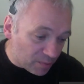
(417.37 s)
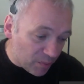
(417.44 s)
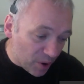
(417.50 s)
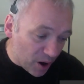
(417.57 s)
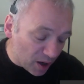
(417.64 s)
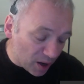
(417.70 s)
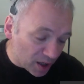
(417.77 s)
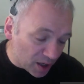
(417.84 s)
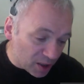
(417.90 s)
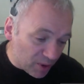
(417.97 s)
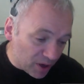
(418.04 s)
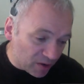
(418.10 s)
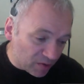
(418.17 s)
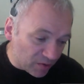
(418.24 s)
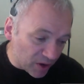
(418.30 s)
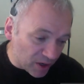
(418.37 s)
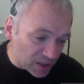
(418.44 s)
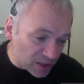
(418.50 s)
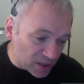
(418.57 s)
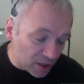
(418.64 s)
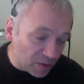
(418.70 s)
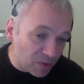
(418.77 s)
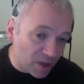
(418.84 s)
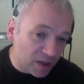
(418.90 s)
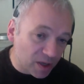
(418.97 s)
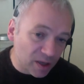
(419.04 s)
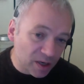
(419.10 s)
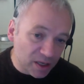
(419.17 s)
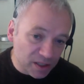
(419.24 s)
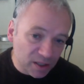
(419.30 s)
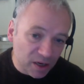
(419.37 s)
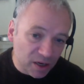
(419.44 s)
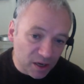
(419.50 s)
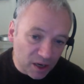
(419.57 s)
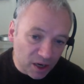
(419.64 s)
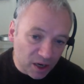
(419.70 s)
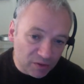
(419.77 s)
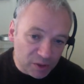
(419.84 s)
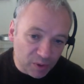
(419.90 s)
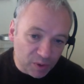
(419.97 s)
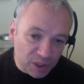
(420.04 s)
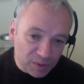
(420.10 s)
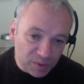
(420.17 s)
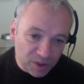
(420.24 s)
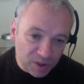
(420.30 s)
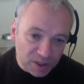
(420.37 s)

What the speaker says: highlighting the benefits, then there does a kind of responsibility